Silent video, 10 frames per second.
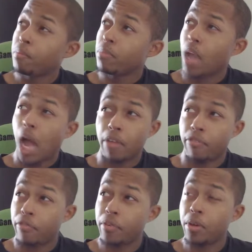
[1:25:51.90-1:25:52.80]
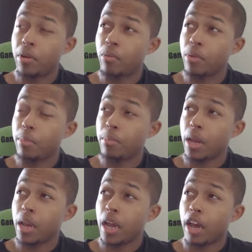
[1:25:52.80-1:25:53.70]
I feel we
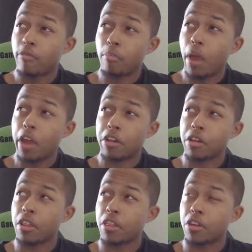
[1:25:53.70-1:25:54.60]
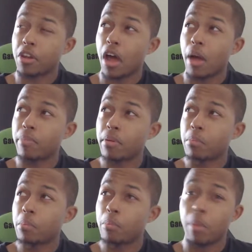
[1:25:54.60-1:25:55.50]
may have messed this up,
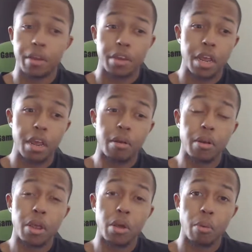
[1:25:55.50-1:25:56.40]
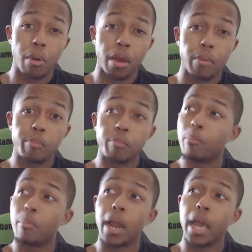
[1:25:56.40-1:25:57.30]
but tell no one.
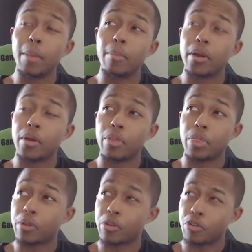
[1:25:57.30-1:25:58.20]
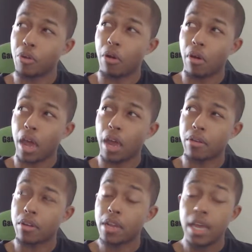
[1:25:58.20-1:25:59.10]
Blame it on the Straw
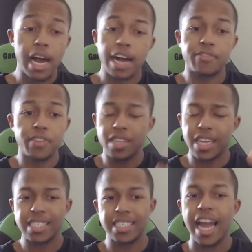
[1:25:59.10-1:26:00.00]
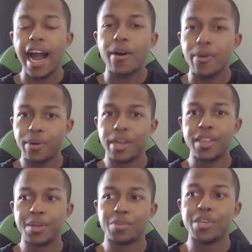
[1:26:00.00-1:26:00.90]
Hats. I feel that's how
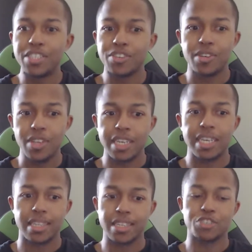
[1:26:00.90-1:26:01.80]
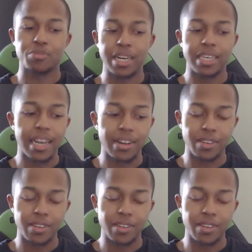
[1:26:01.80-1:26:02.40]
the Marines are looking at this right now. They're